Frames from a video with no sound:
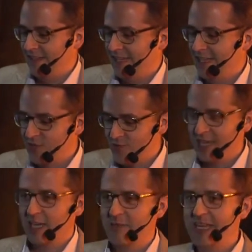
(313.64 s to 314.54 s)
in a
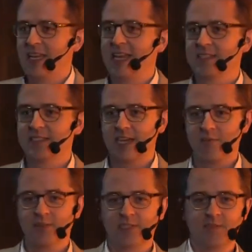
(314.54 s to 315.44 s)
shrinking media
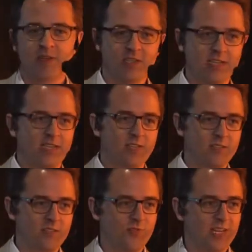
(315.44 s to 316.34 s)
landscape, especially in a
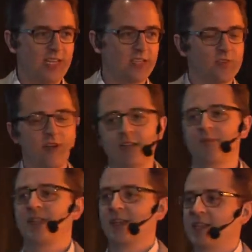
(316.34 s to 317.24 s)
shrinking trade
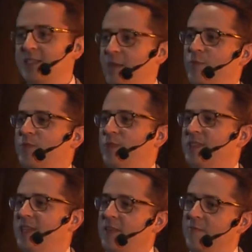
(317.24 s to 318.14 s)
media landscape, which we
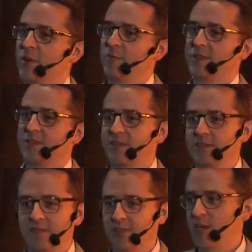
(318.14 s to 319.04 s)
see at the moment
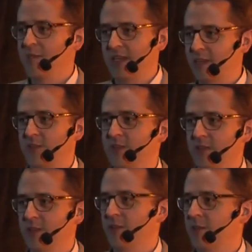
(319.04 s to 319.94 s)
in, in Germany and across
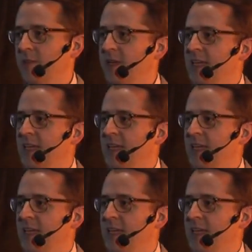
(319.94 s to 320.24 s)
all Europe,